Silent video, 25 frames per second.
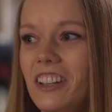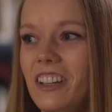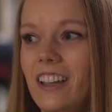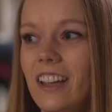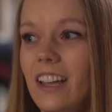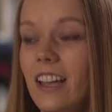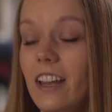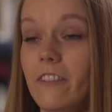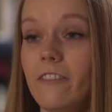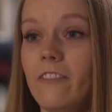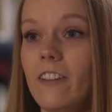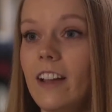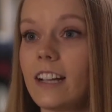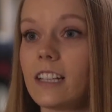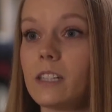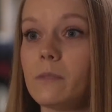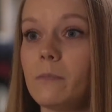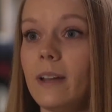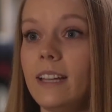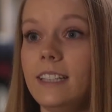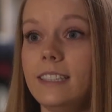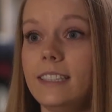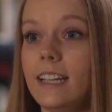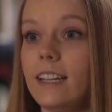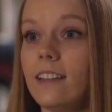affects
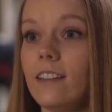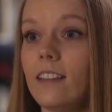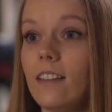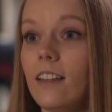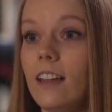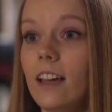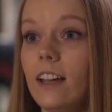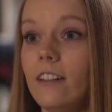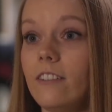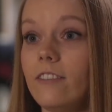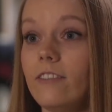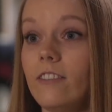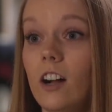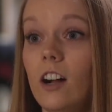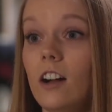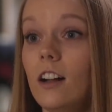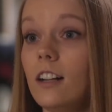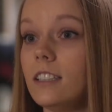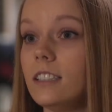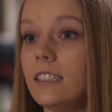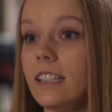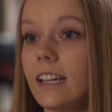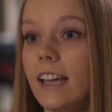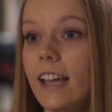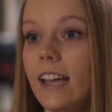my daily life all
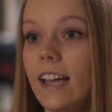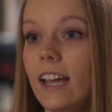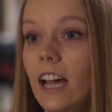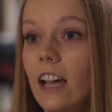day,